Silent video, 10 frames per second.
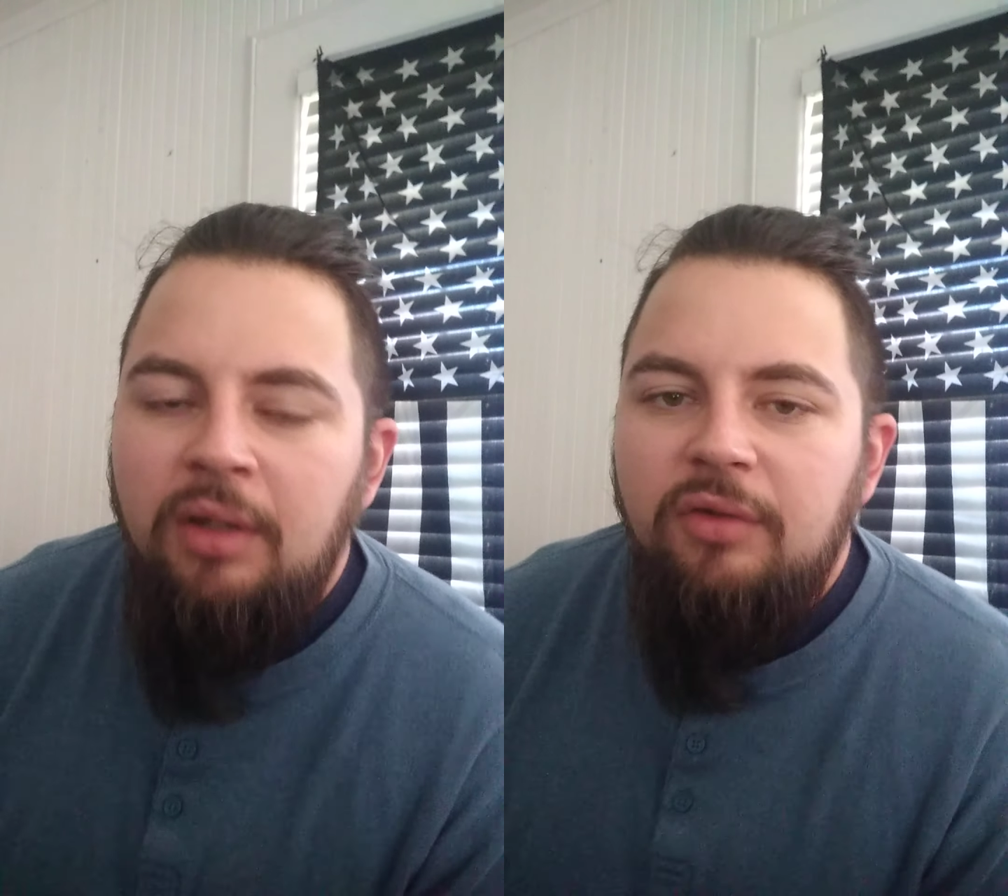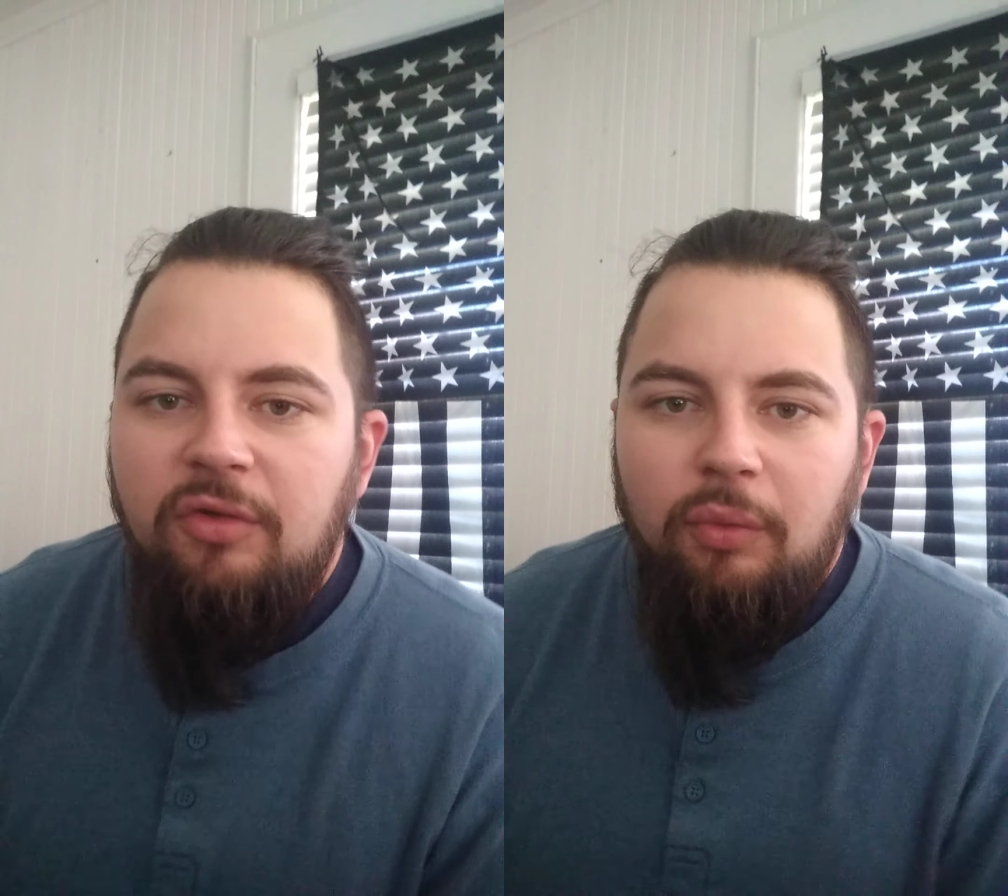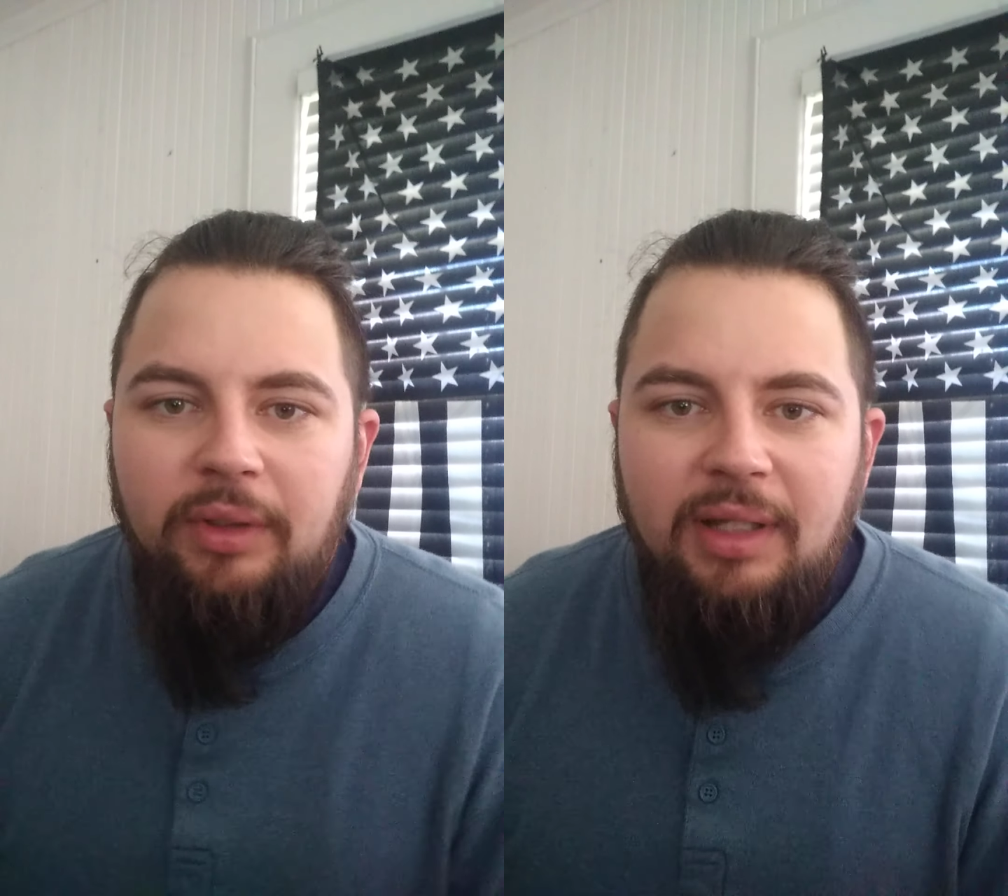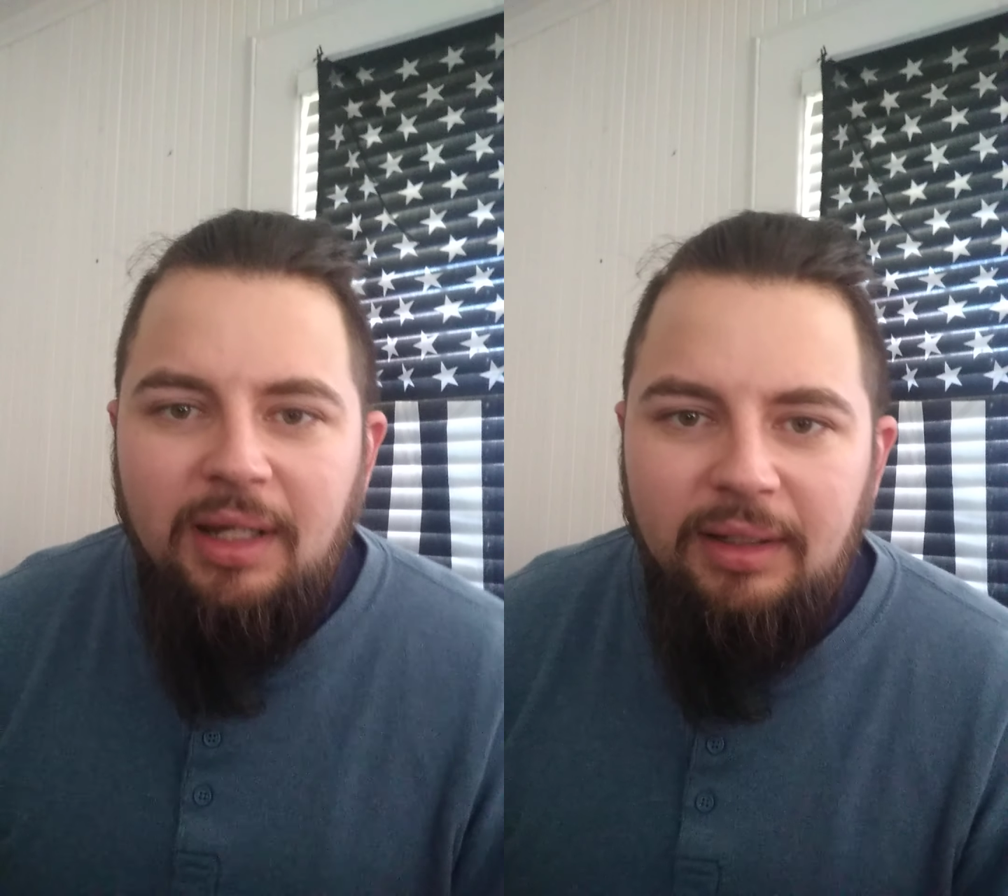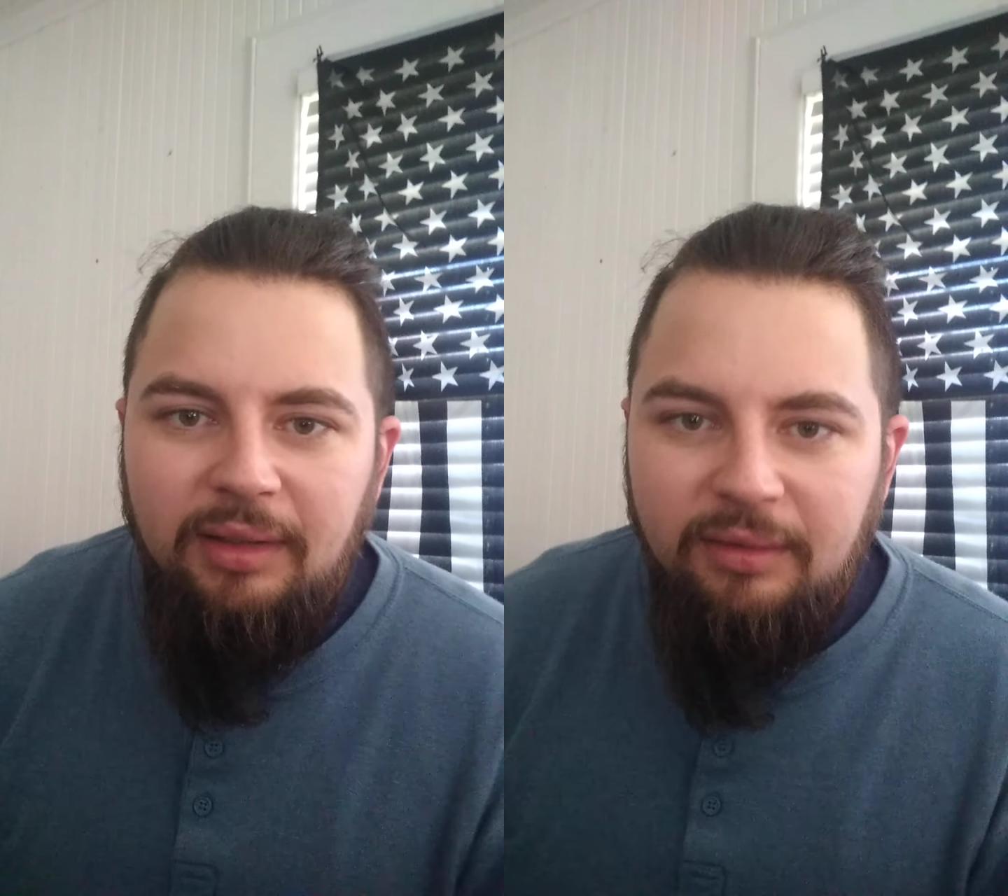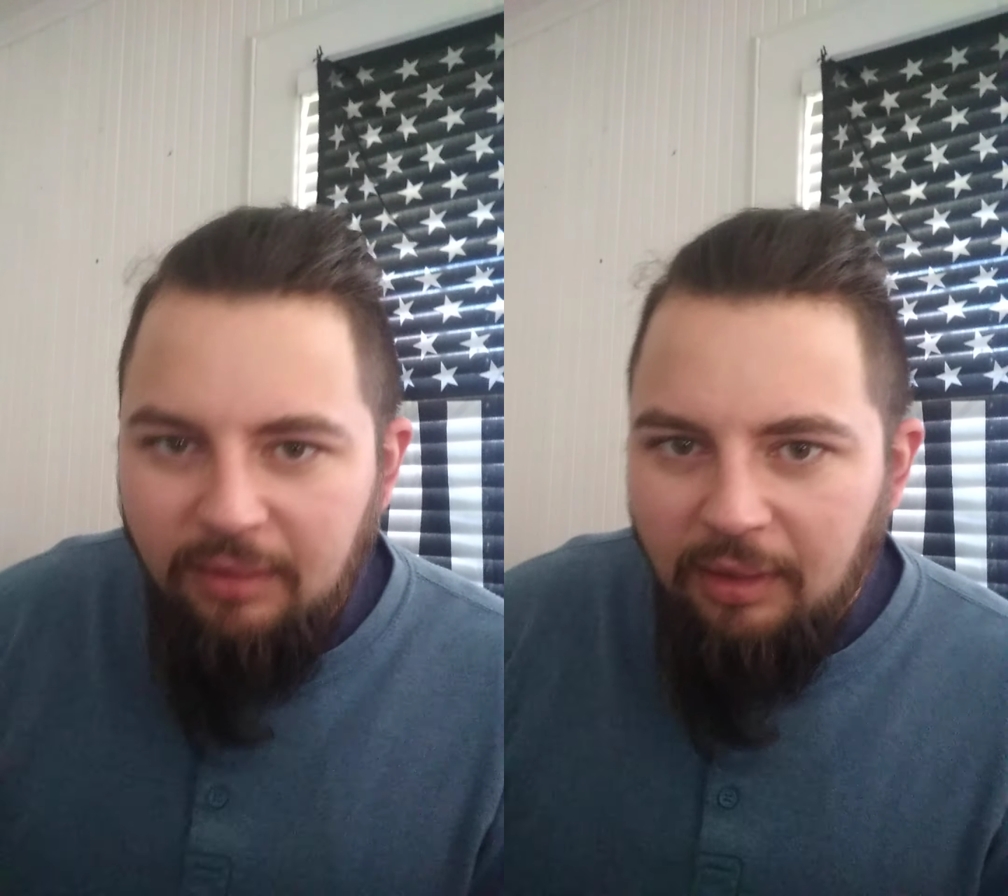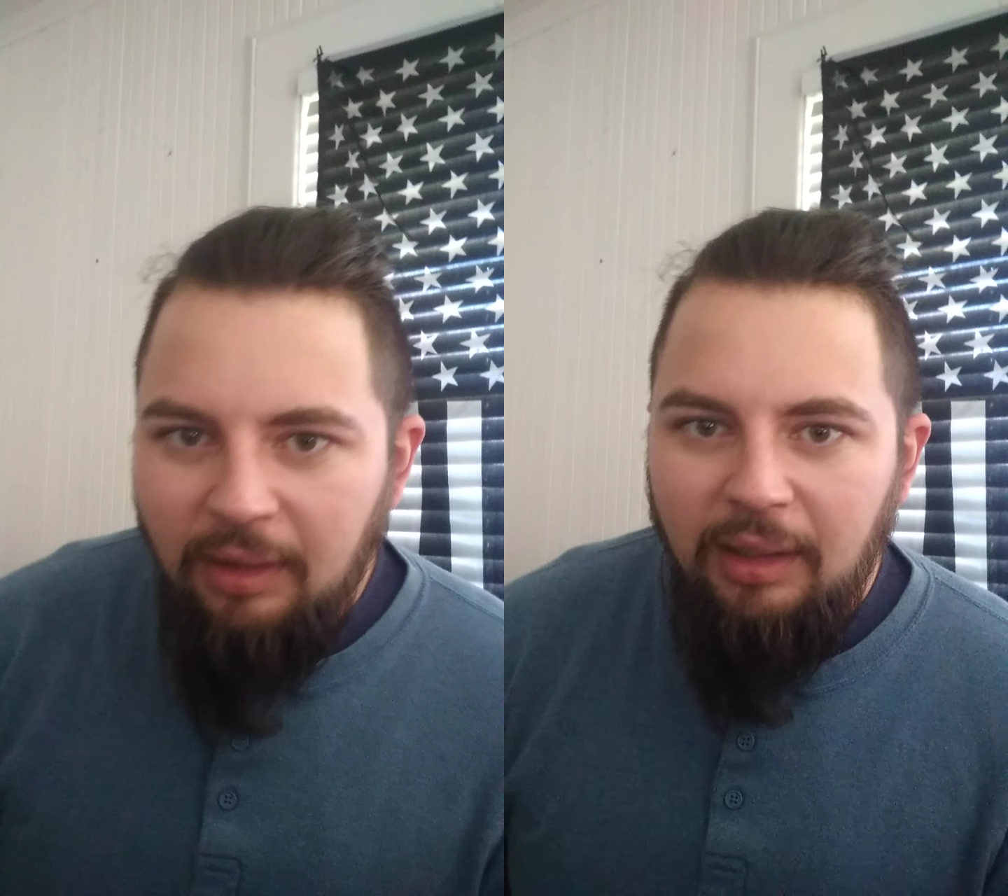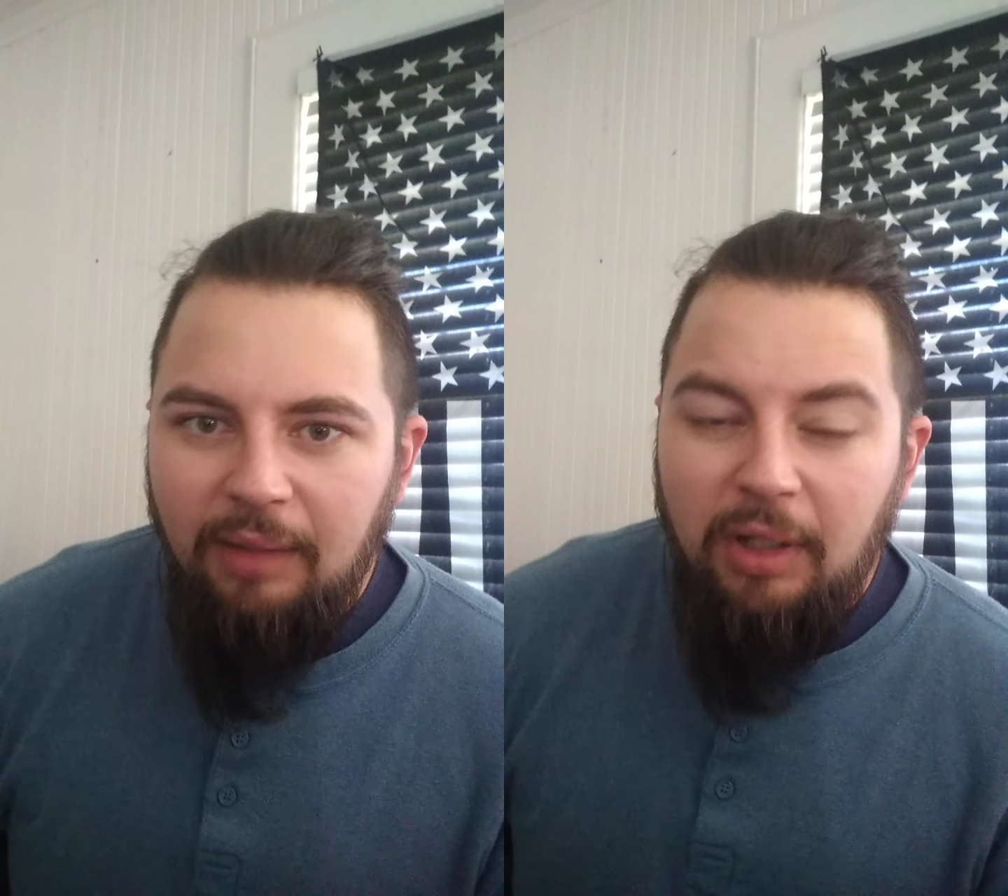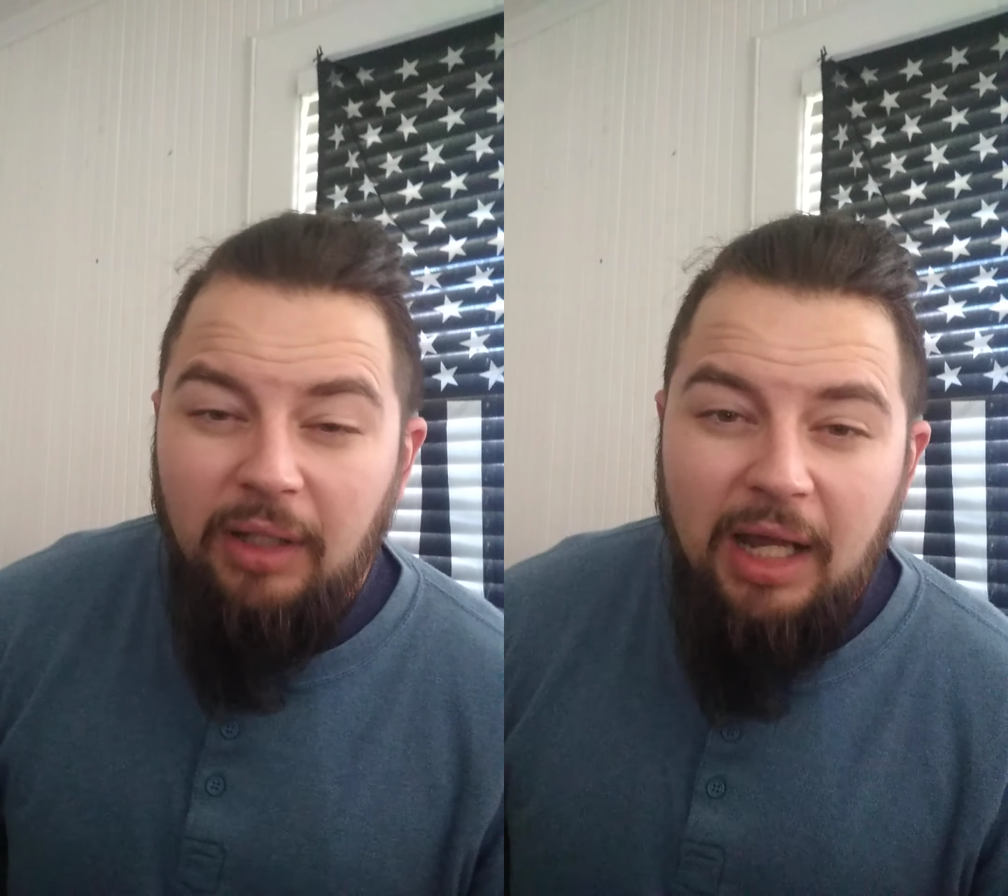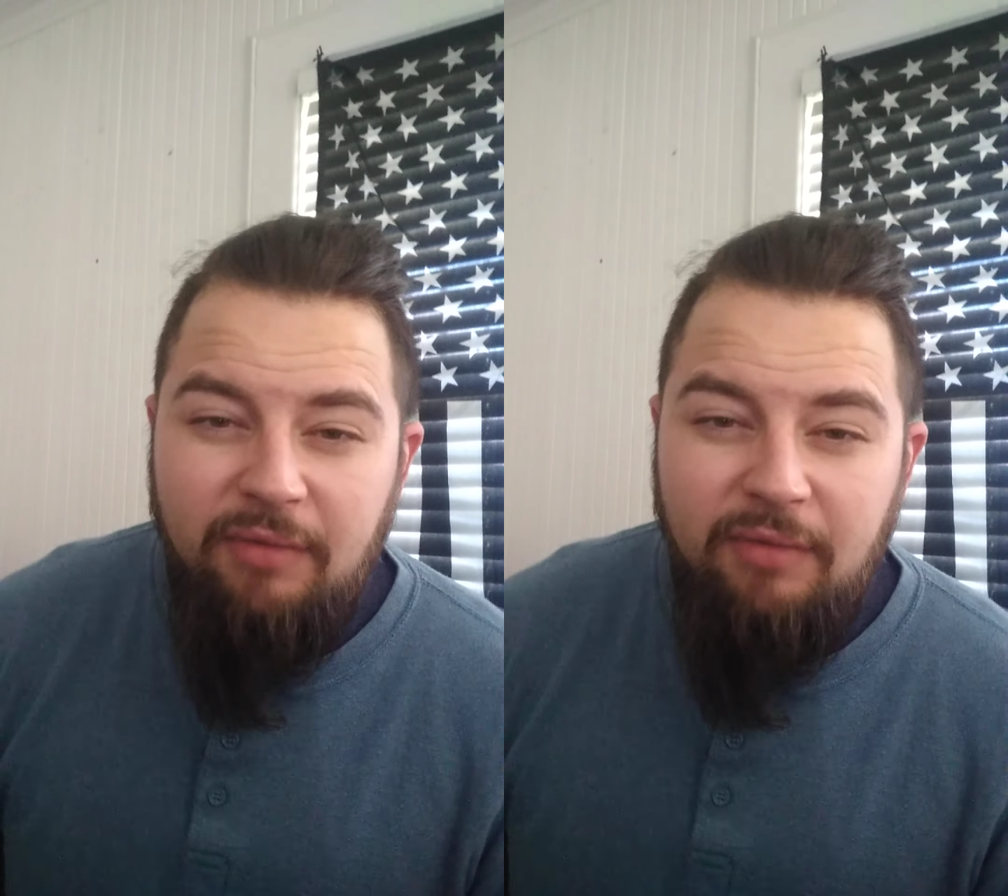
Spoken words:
So what that is, a lot